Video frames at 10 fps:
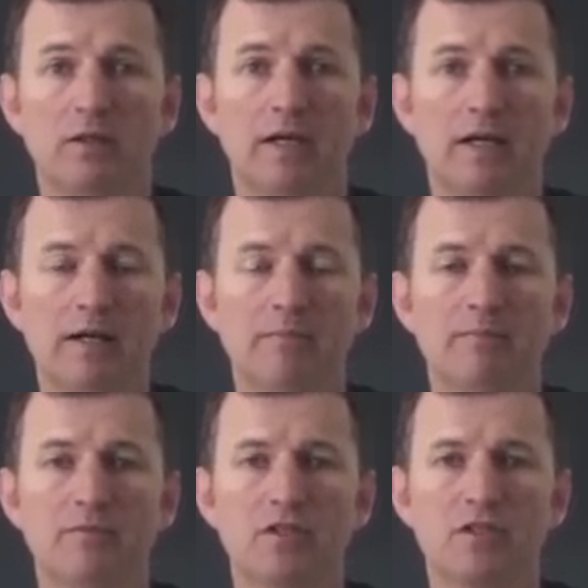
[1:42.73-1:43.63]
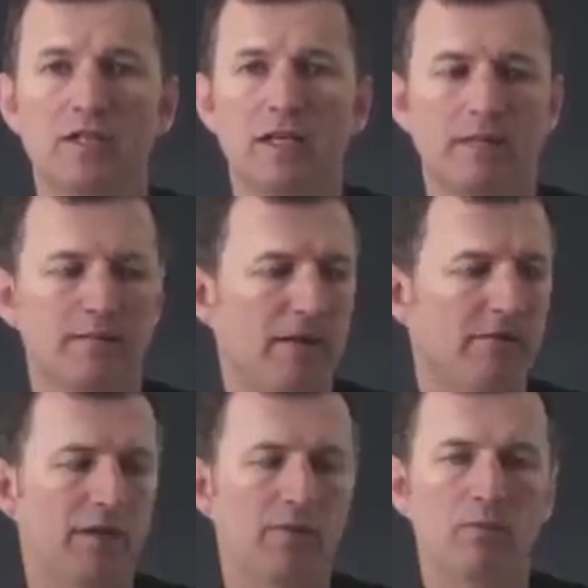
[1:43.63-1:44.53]
um, just to get
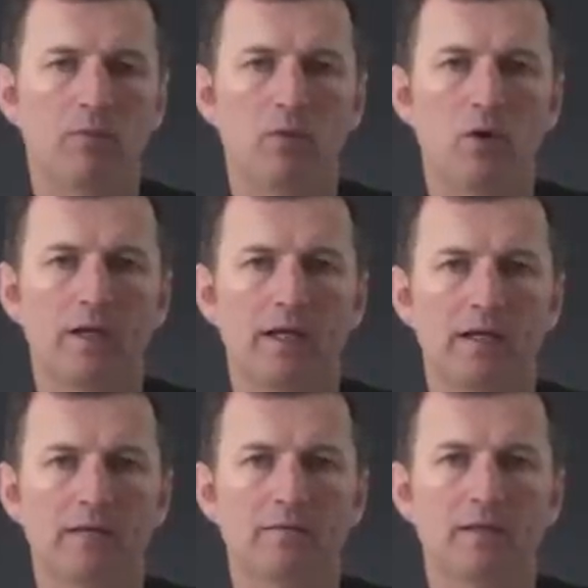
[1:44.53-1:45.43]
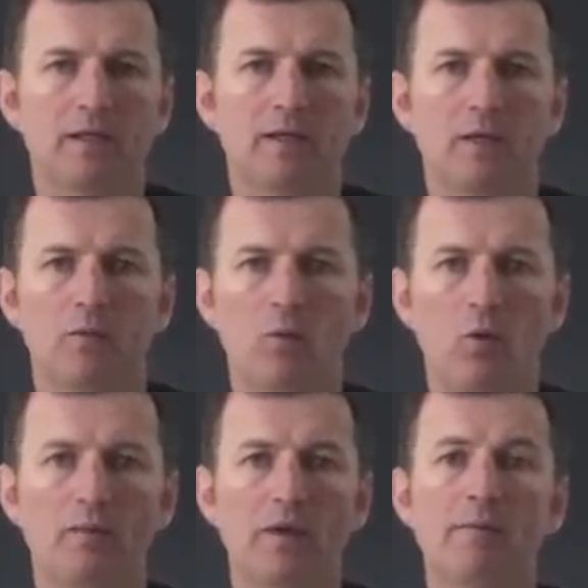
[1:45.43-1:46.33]
everything working and, and
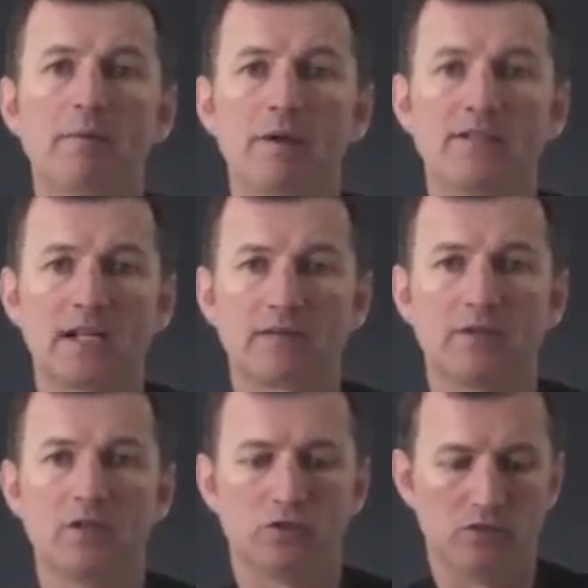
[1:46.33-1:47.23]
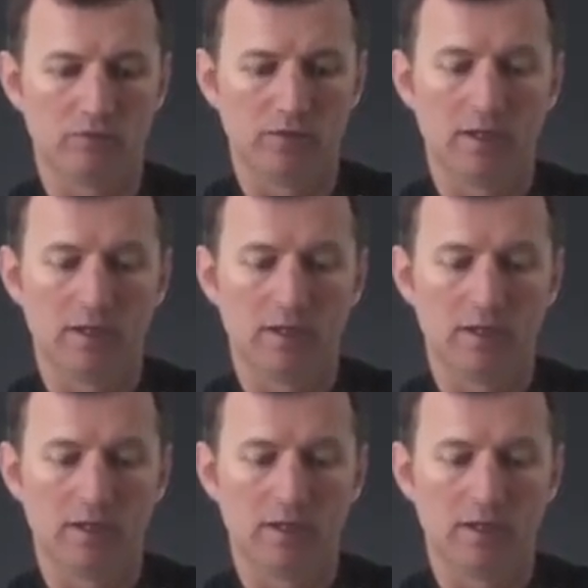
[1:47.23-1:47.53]
warmed up in my saxophone tune.